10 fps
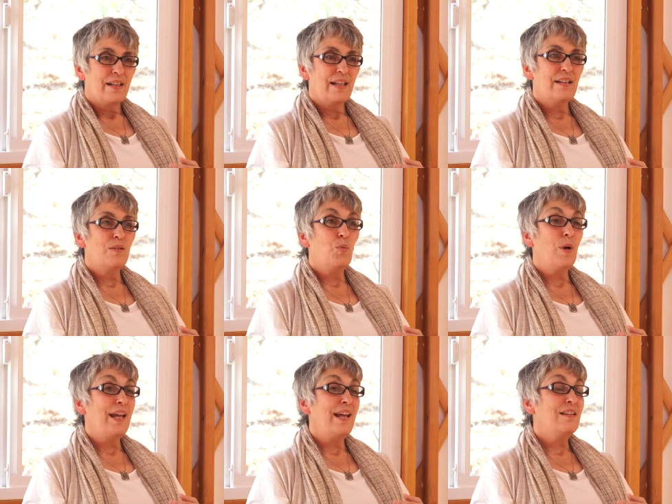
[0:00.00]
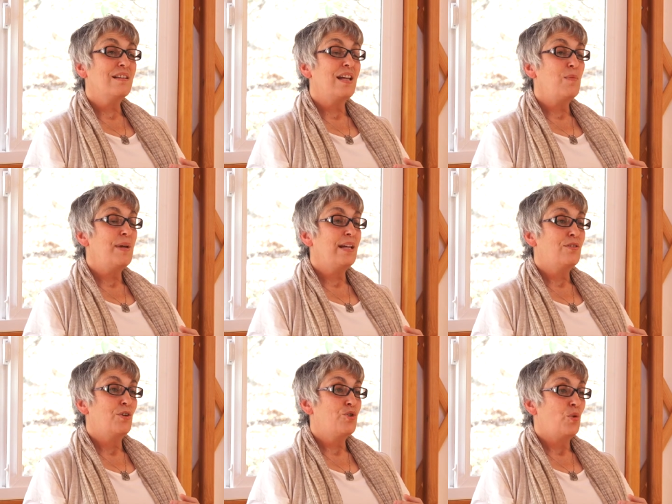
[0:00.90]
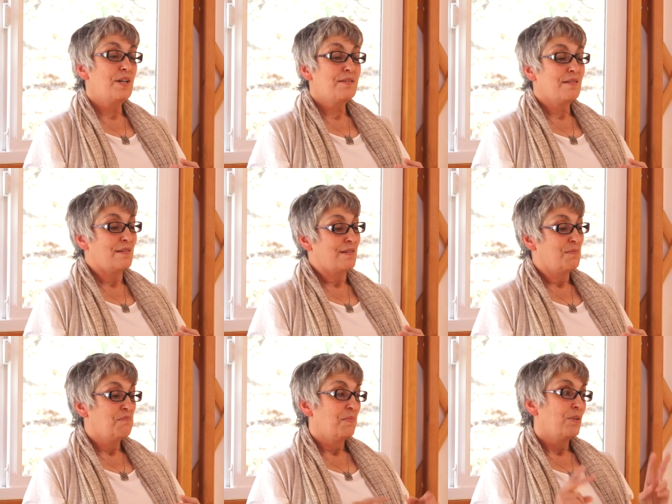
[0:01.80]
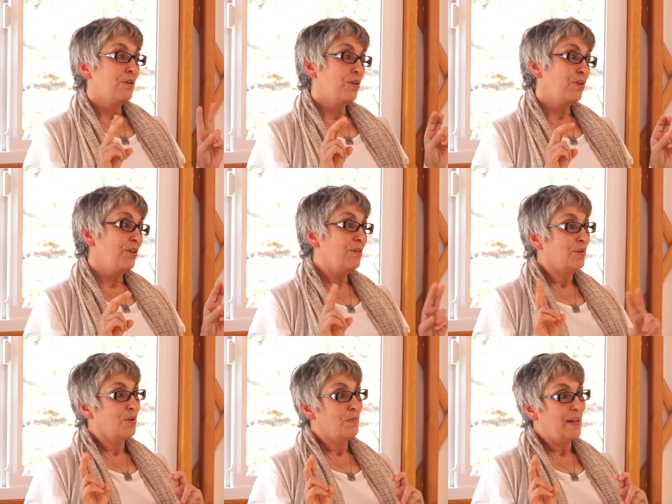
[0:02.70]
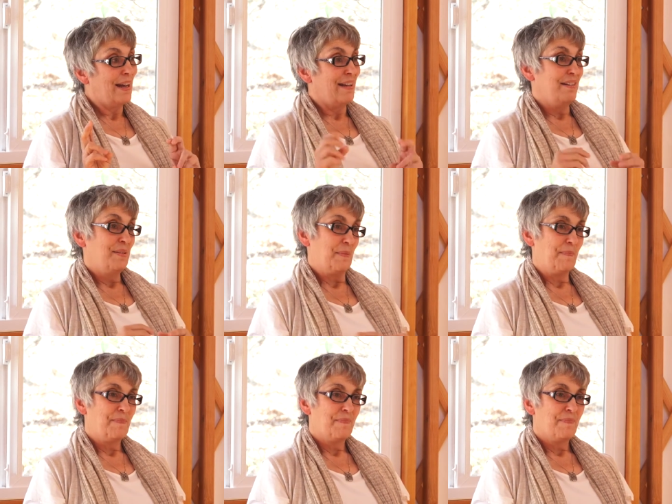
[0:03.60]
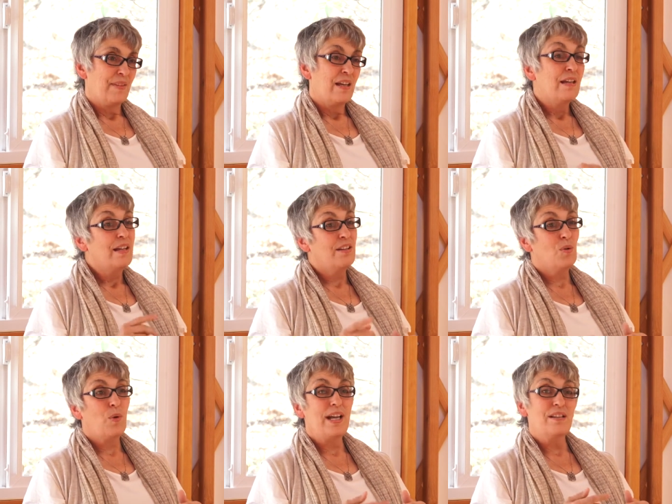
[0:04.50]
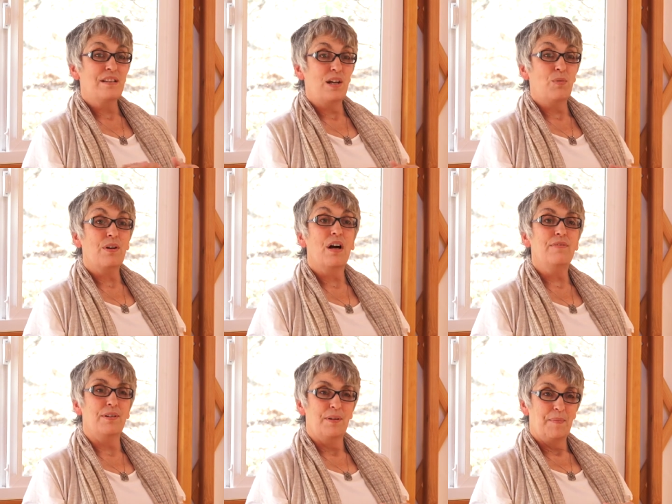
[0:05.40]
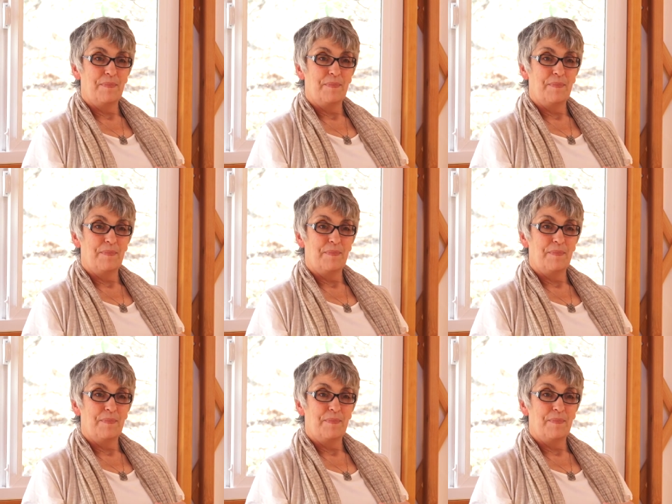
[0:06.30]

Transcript: in the way that they make their choices, good or bad, in the way that they recover,